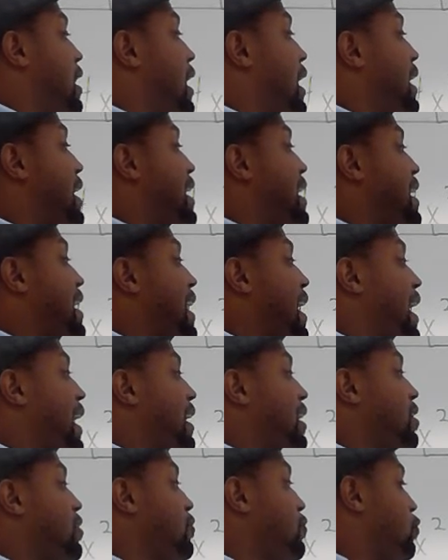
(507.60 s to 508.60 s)
a
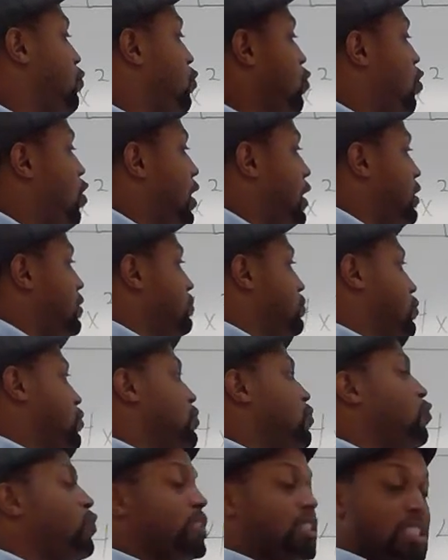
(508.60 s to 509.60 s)
negative 1,
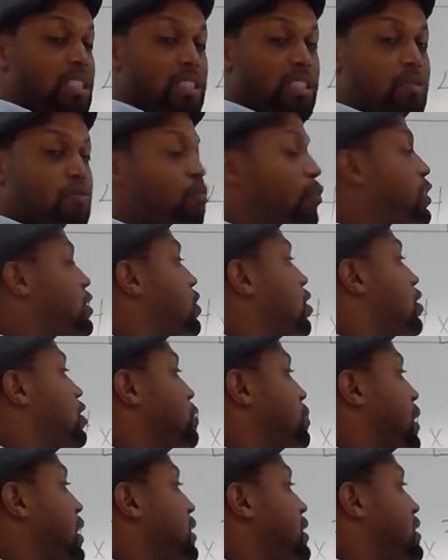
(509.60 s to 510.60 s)
which is, we talked
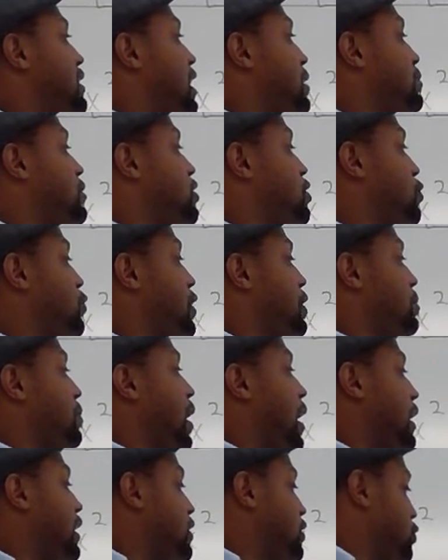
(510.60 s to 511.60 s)
about, the same as 3
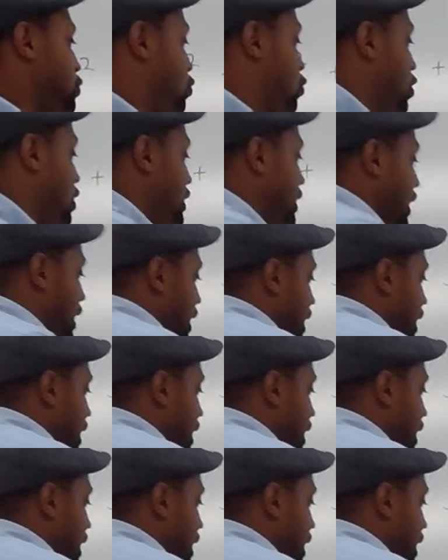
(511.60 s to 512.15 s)
minus 1,